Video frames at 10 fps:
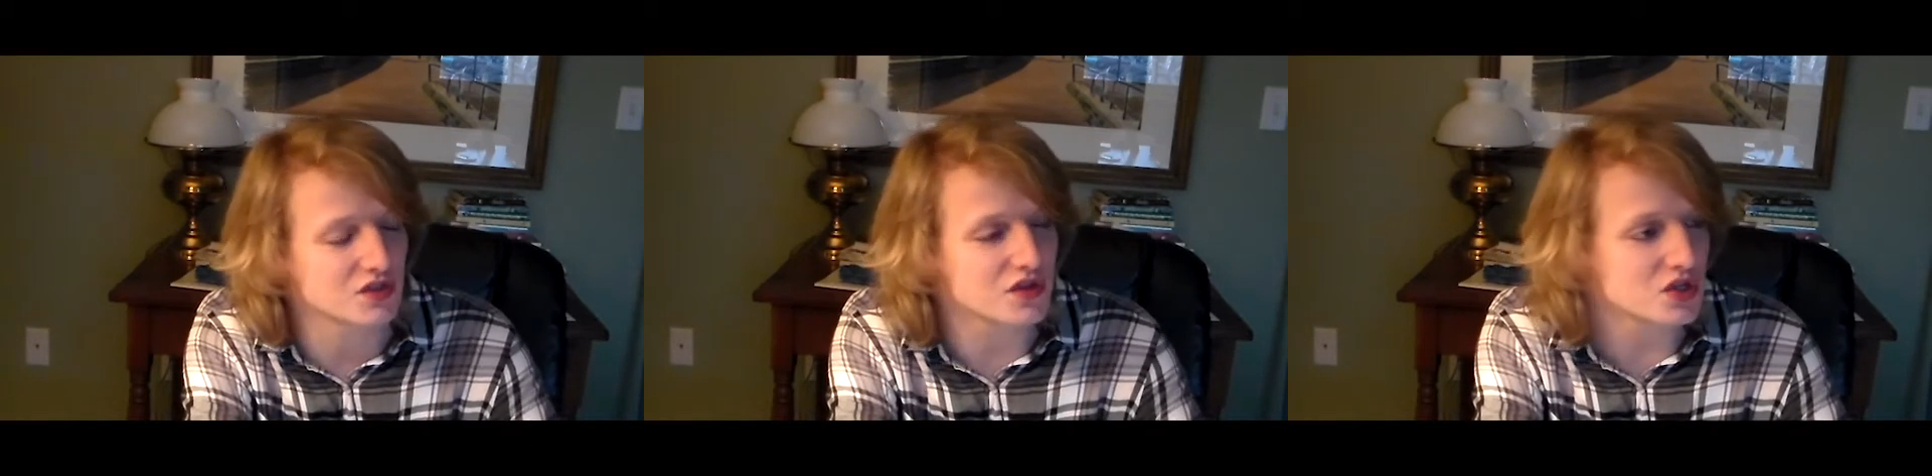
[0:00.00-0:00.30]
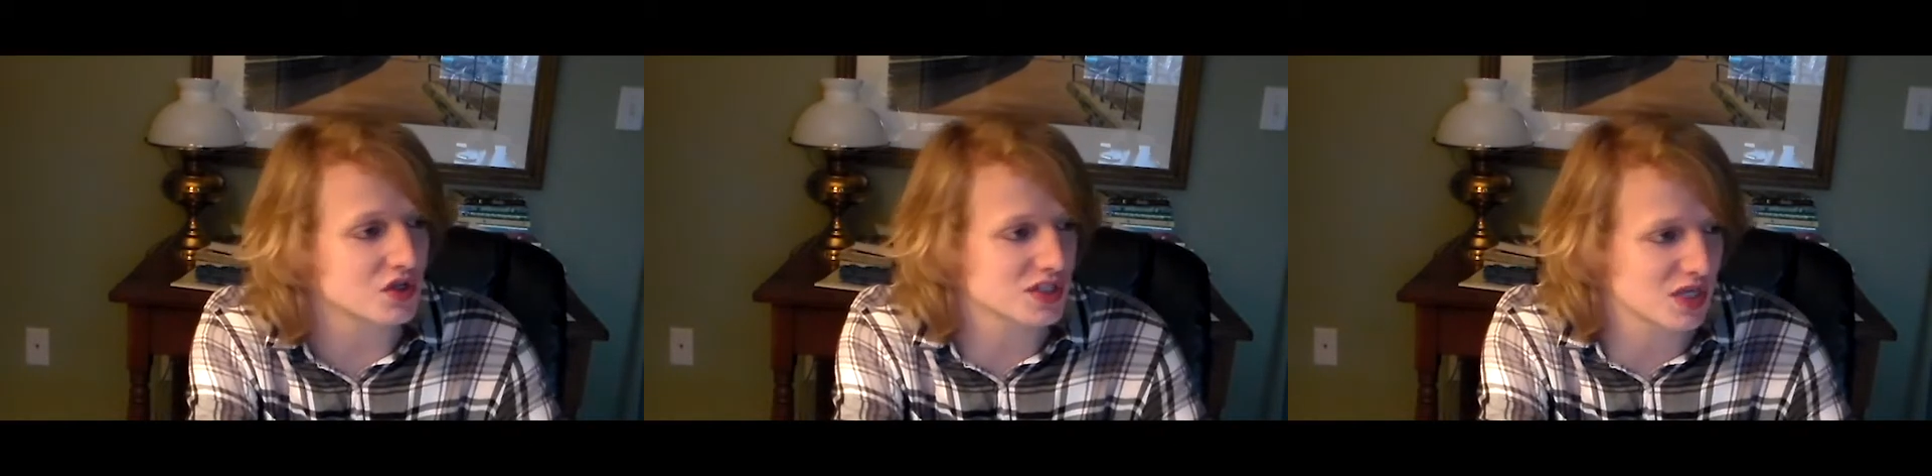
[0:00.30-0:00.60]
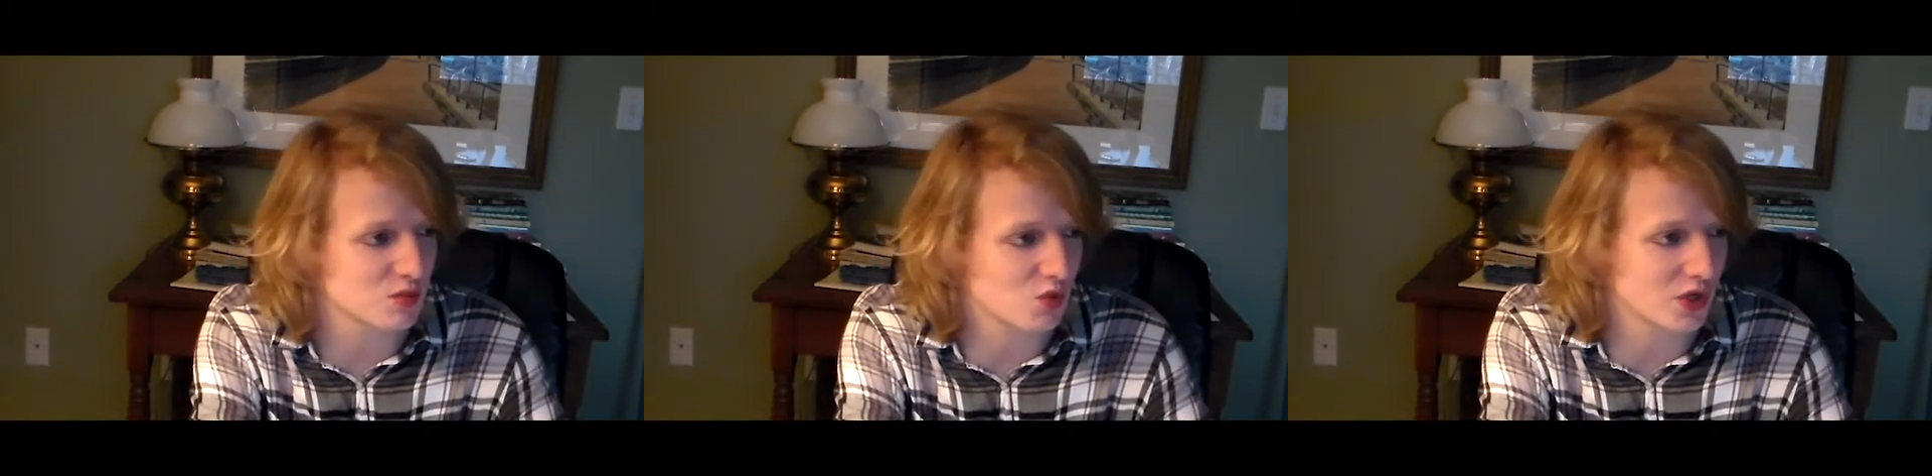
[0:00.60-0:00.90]
do you think you could
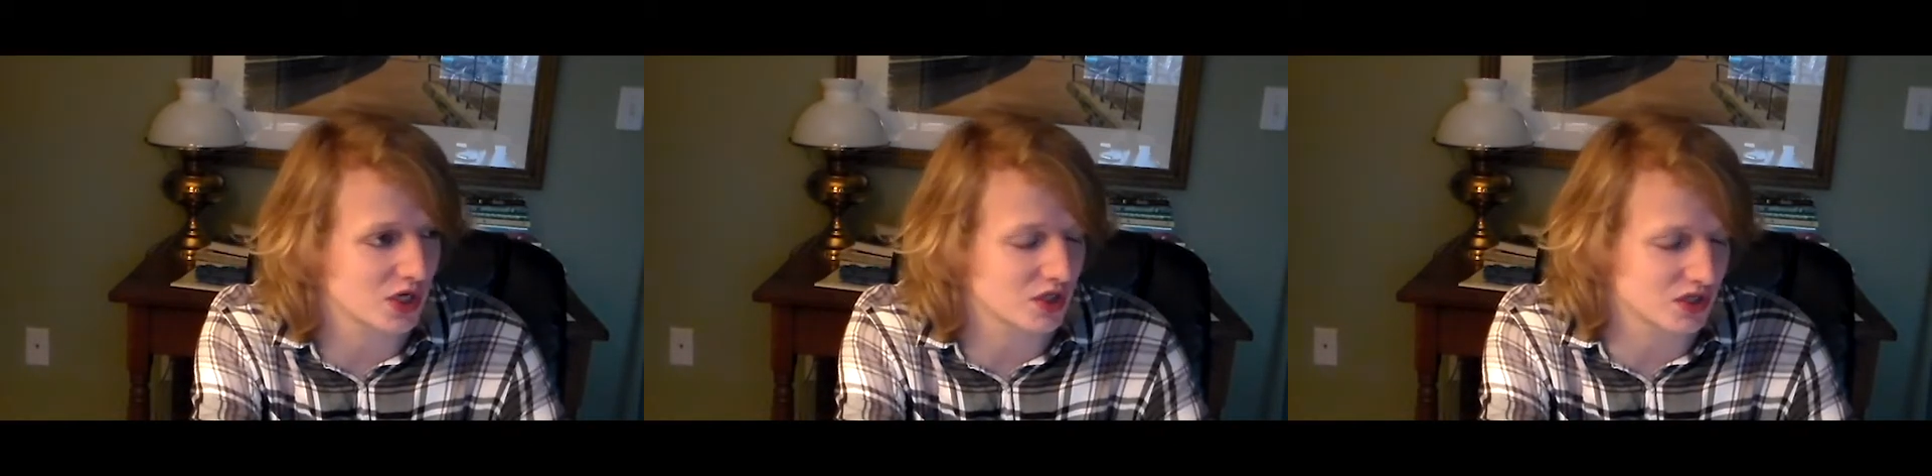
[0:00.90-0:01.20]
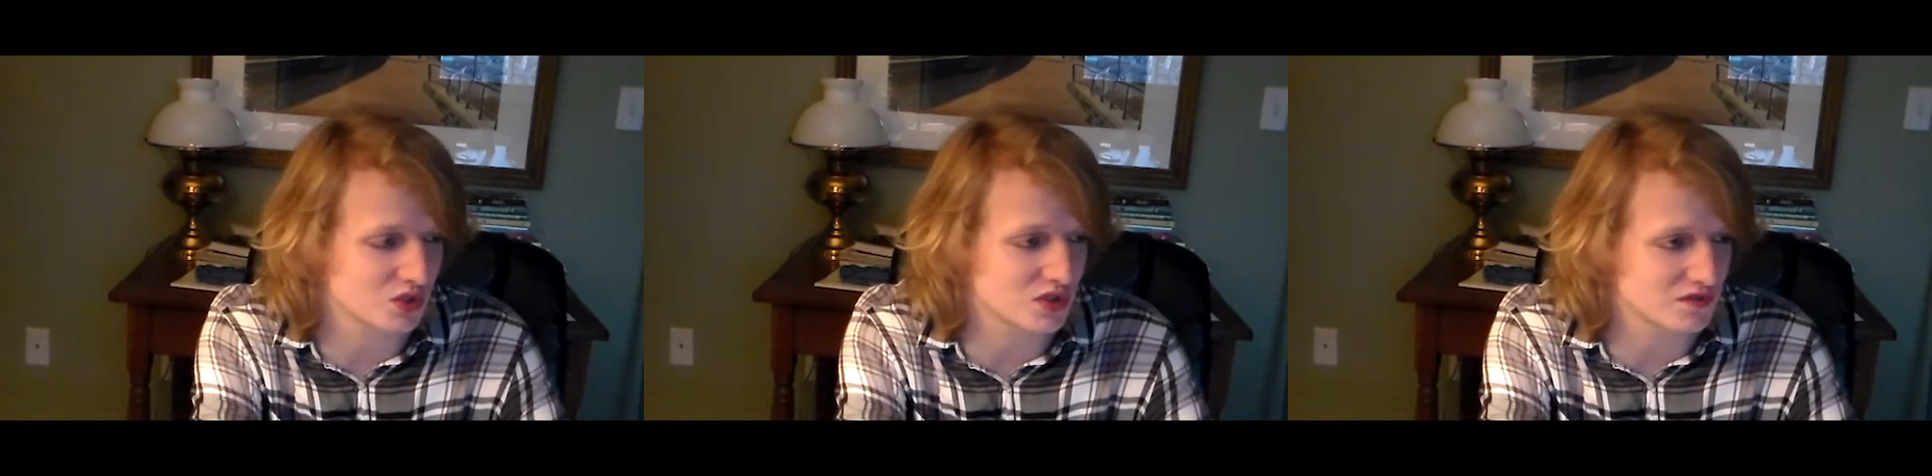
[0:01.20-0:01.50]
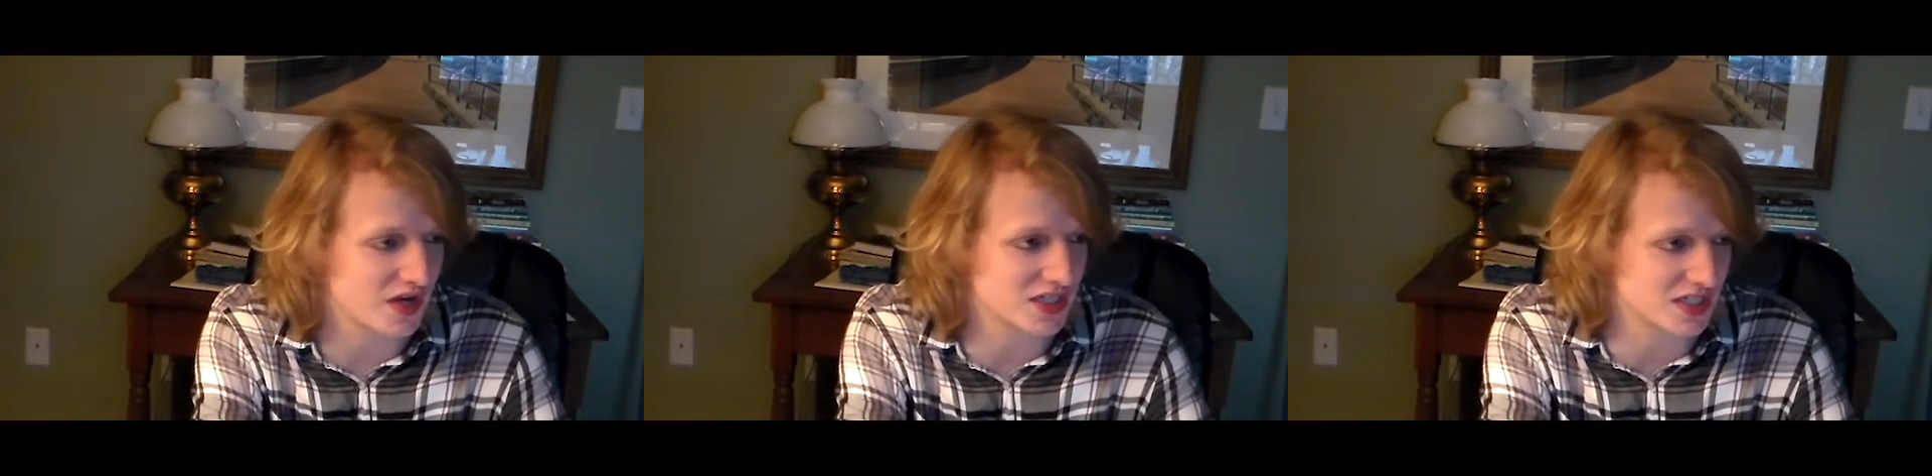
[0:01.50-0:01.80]
tell me where you
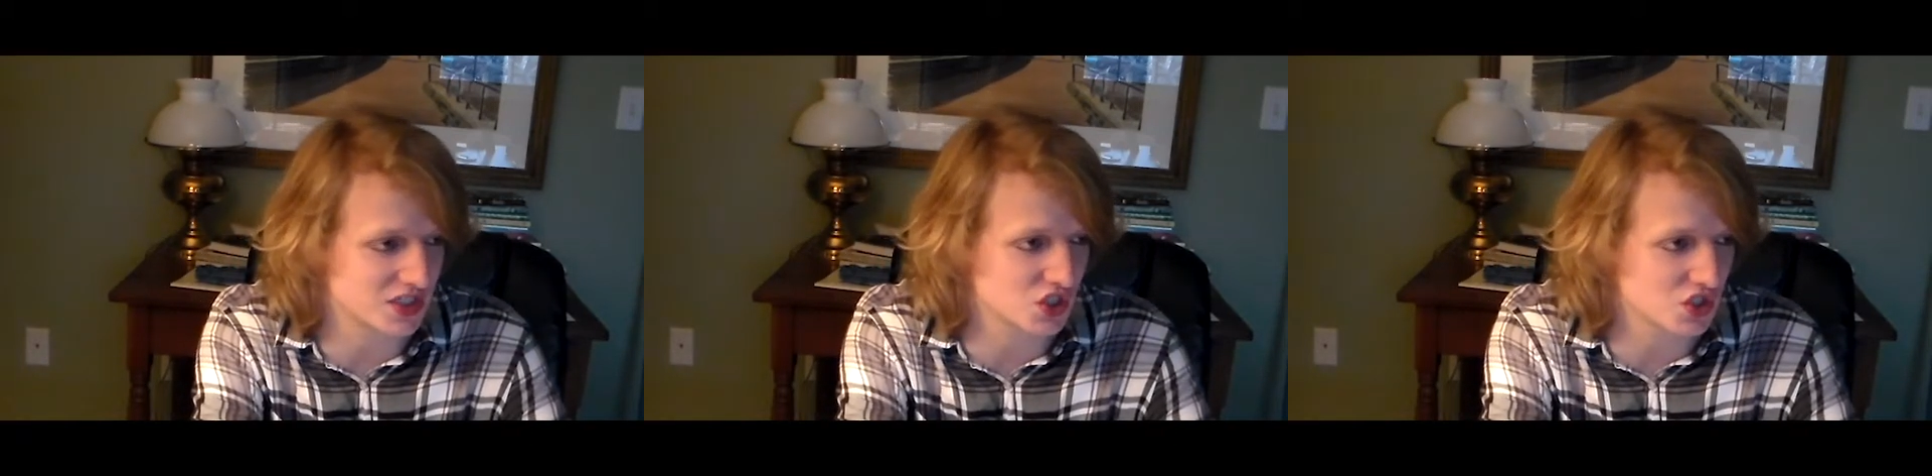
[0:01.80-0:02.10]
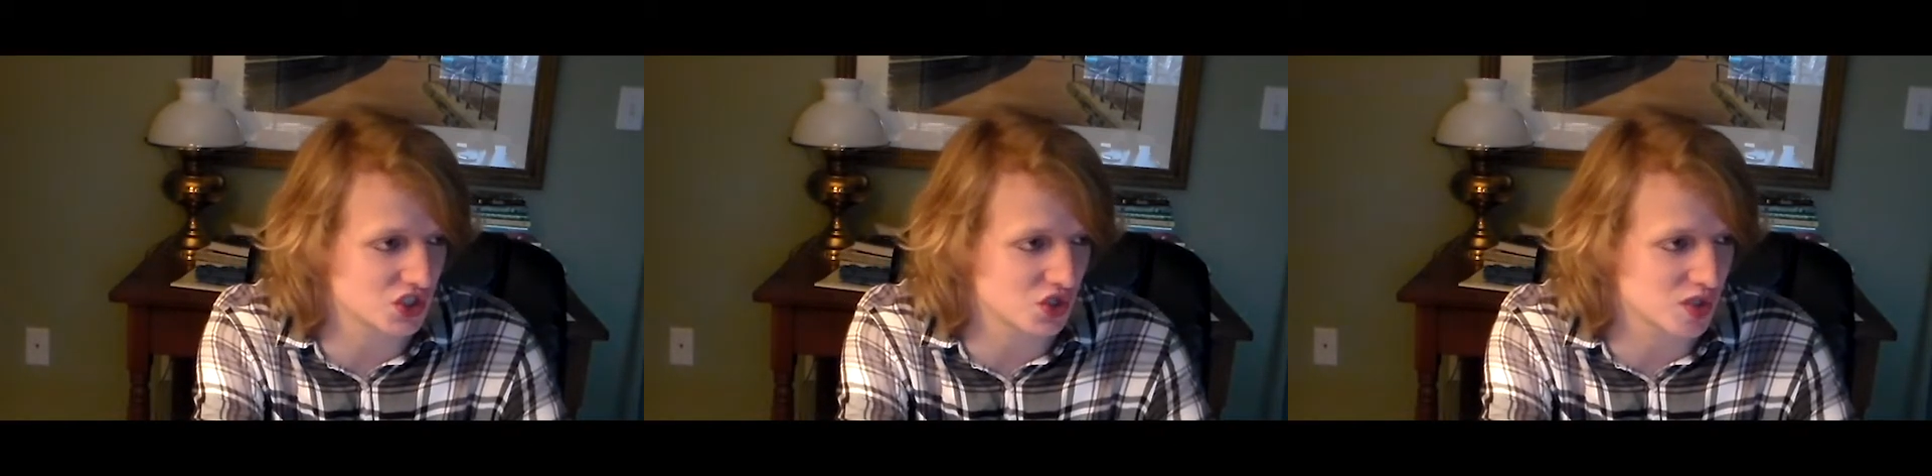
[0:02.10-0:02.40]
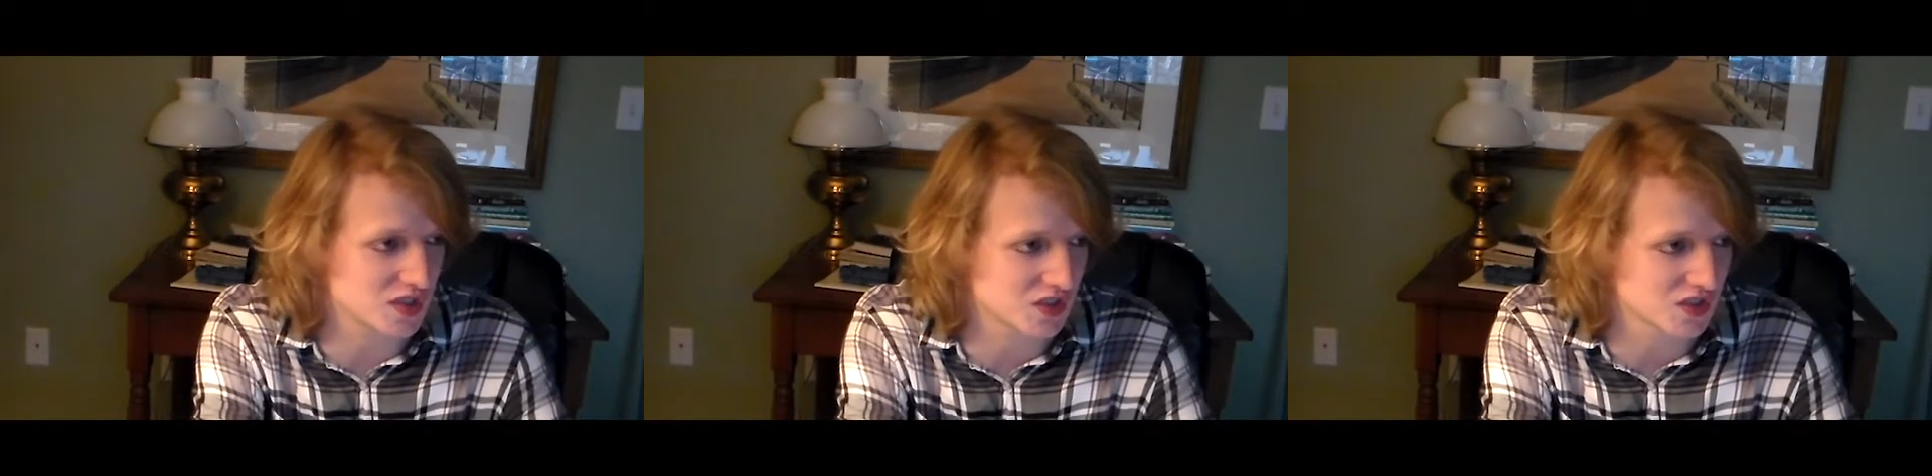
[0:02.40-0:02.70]
can find dental
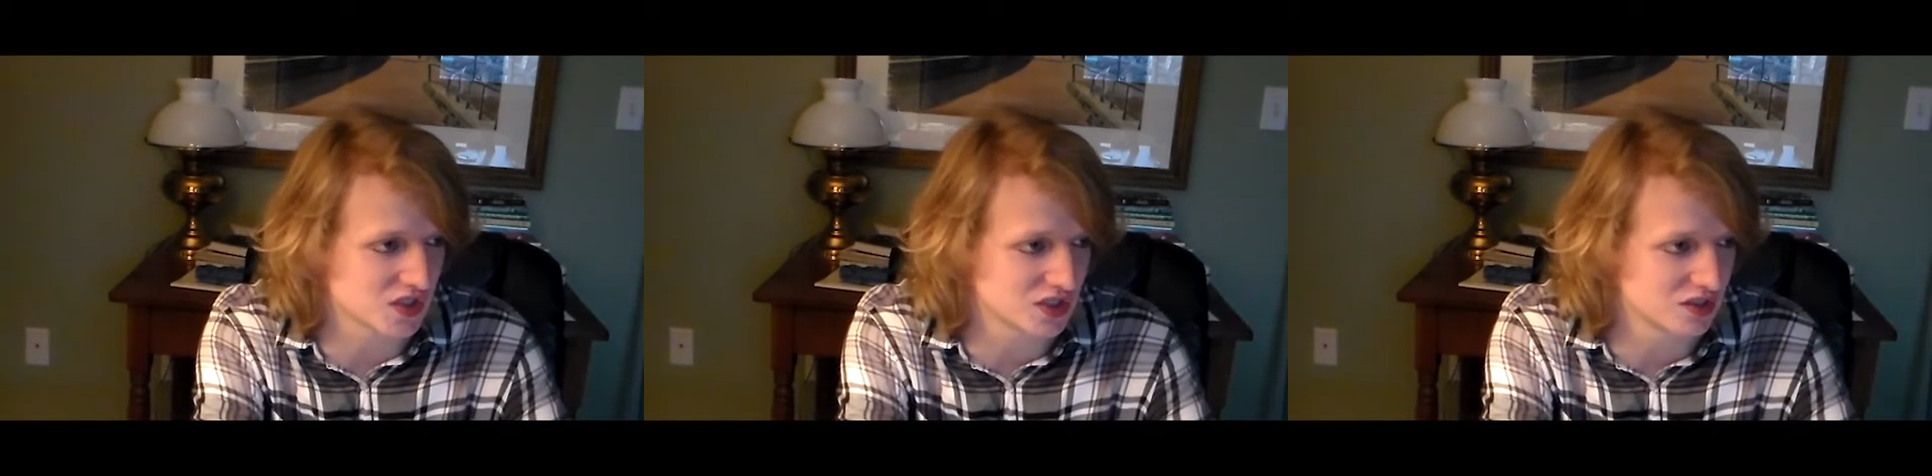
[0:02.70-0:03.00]
insurance?